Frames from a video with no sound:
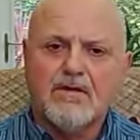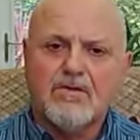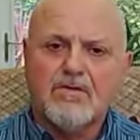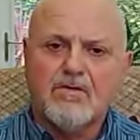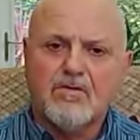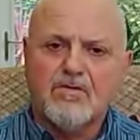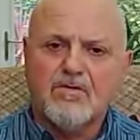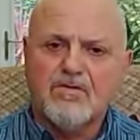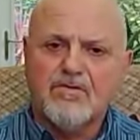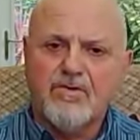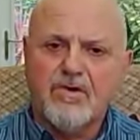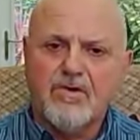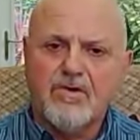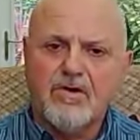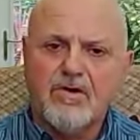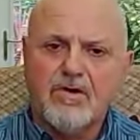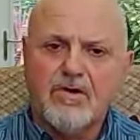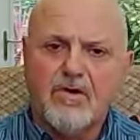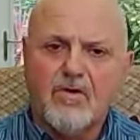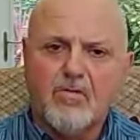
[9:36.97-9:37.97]
Dr.
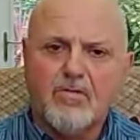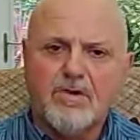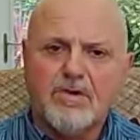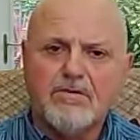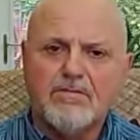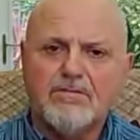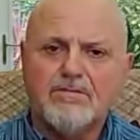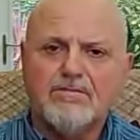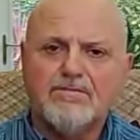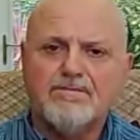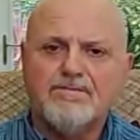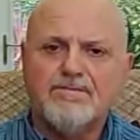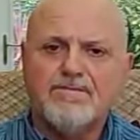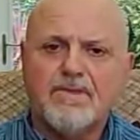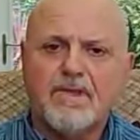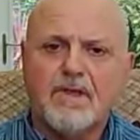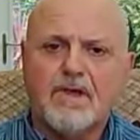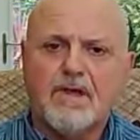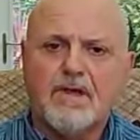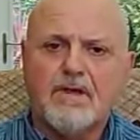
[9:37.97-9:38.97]
Vernon Coleman,
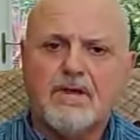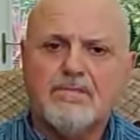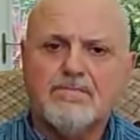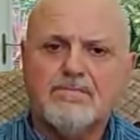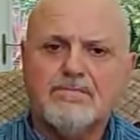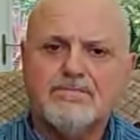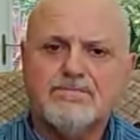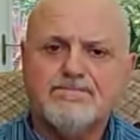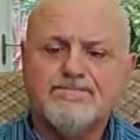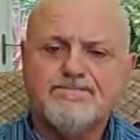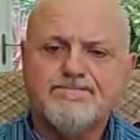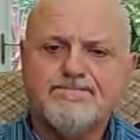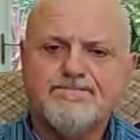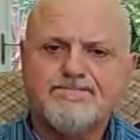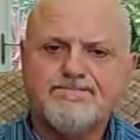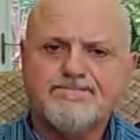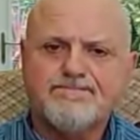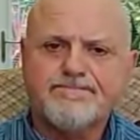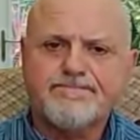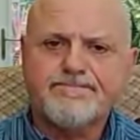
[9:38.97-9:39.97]
um,
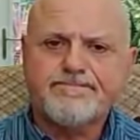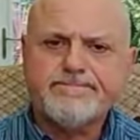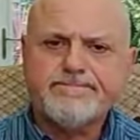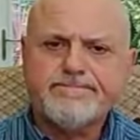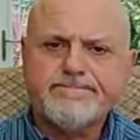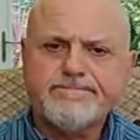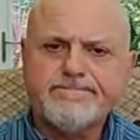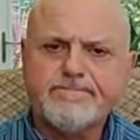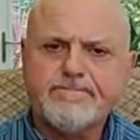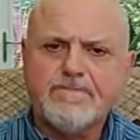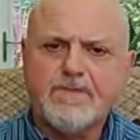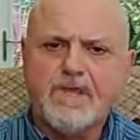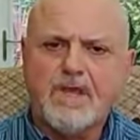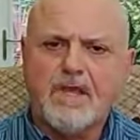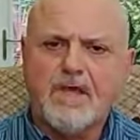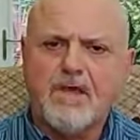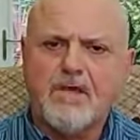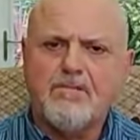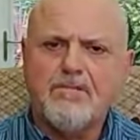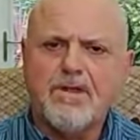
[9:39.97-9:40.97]

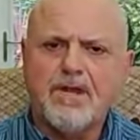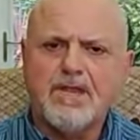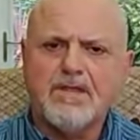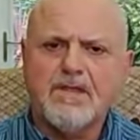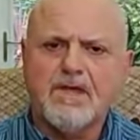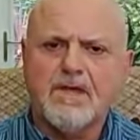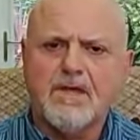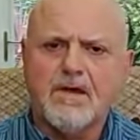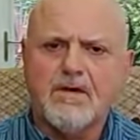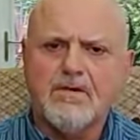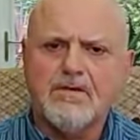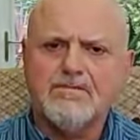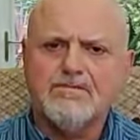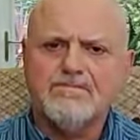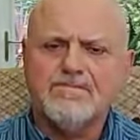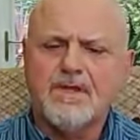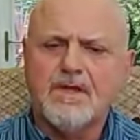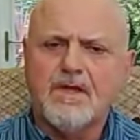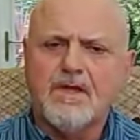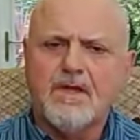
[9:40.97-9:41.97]
uh, Politico.
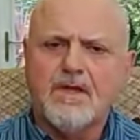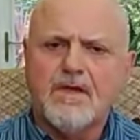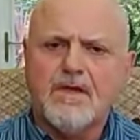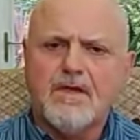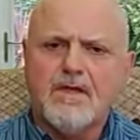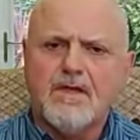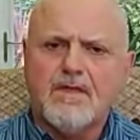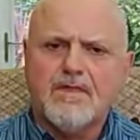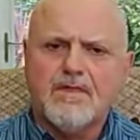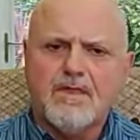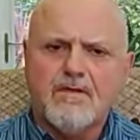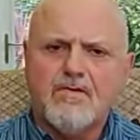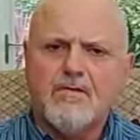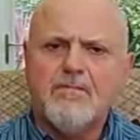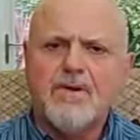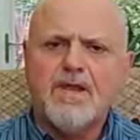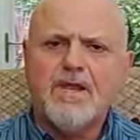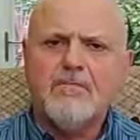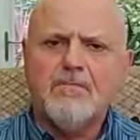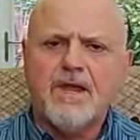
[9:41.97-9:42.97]
There are
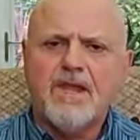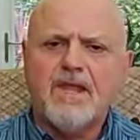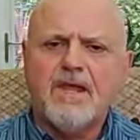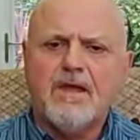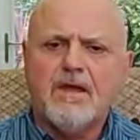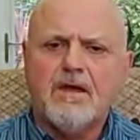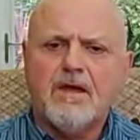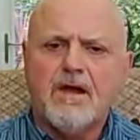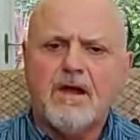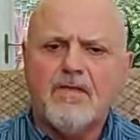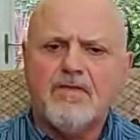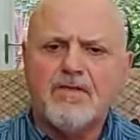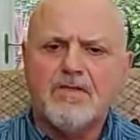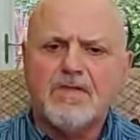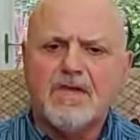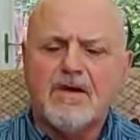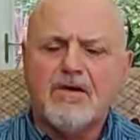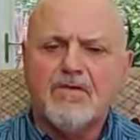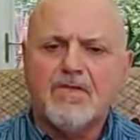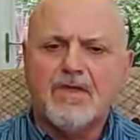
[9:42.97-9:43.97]
many, many others
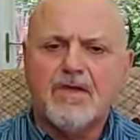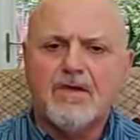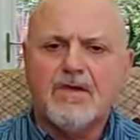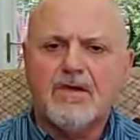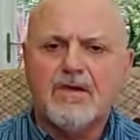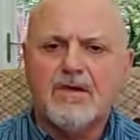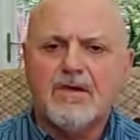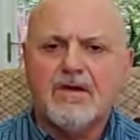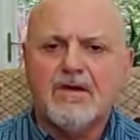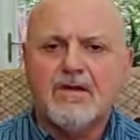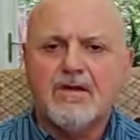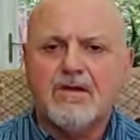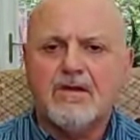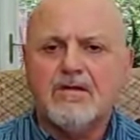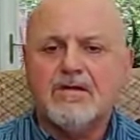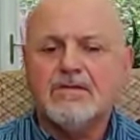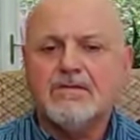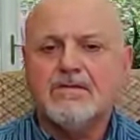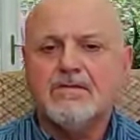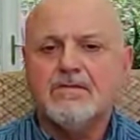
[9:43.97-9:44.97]
out there, and I'd
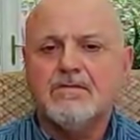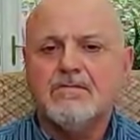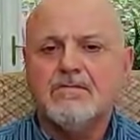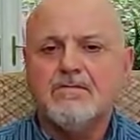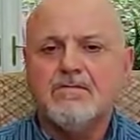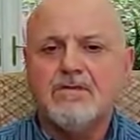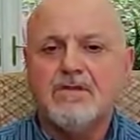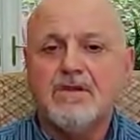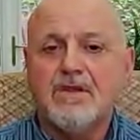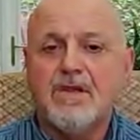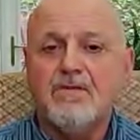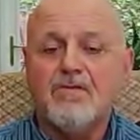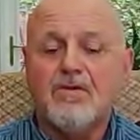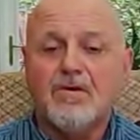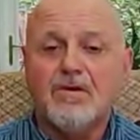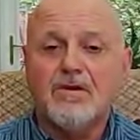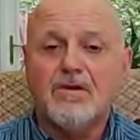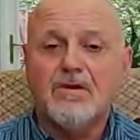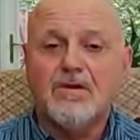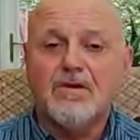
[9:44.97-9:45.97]
like to leave
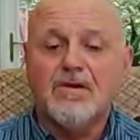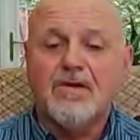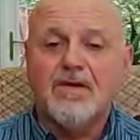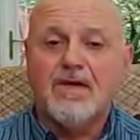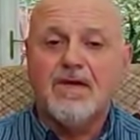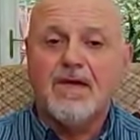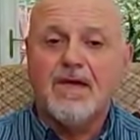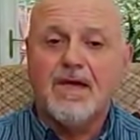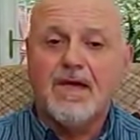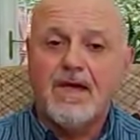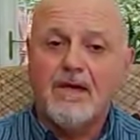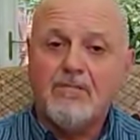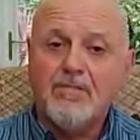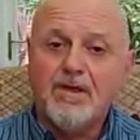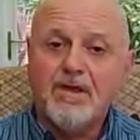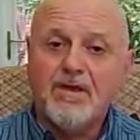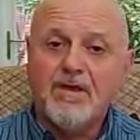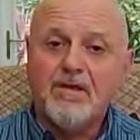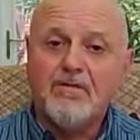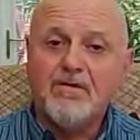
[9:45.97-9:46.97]
on a happy
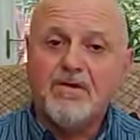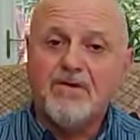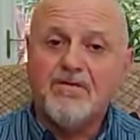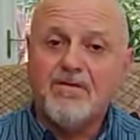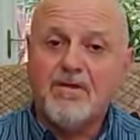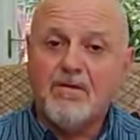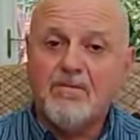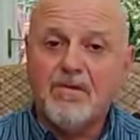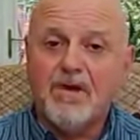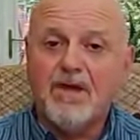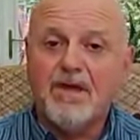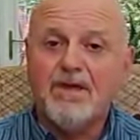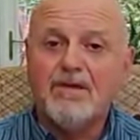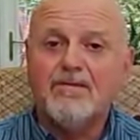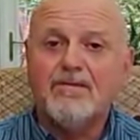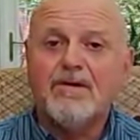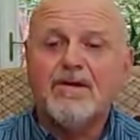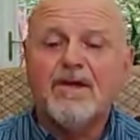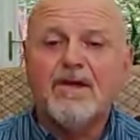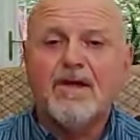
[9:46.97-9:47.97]
note, if I may,
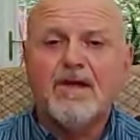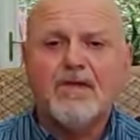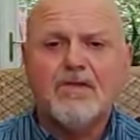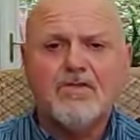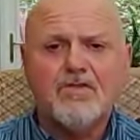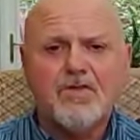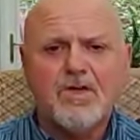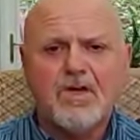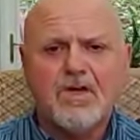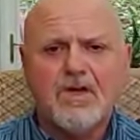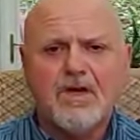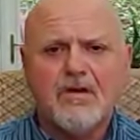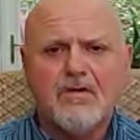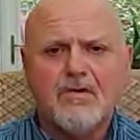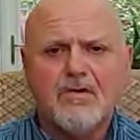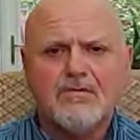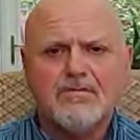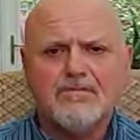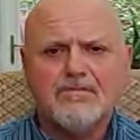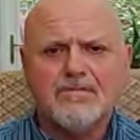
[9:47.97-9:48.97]
and check out,
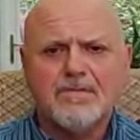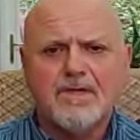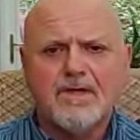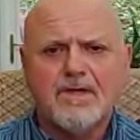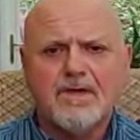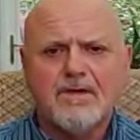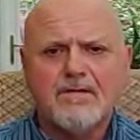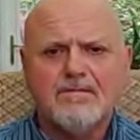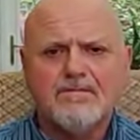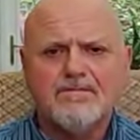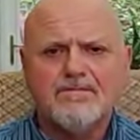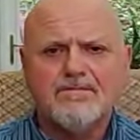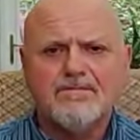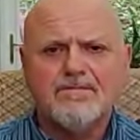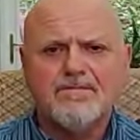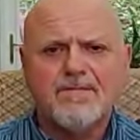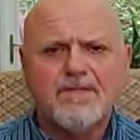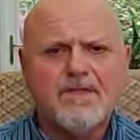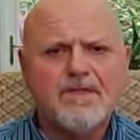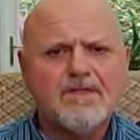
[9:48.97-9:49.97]
um,
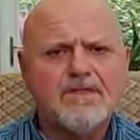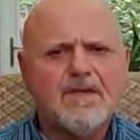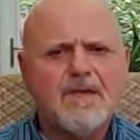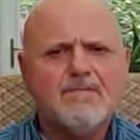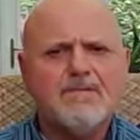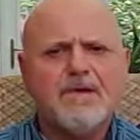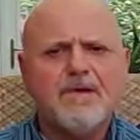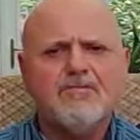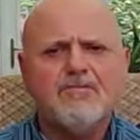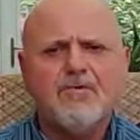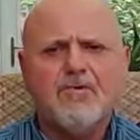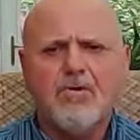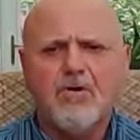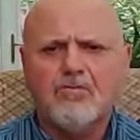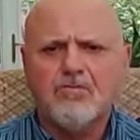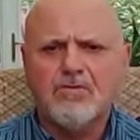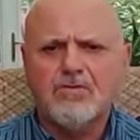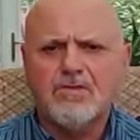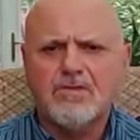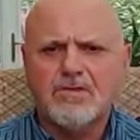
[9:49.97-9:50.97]
I think his name's Andrew
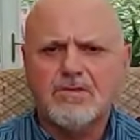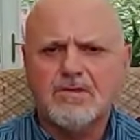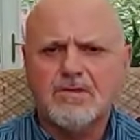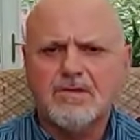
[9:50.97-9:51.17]
Lawrence,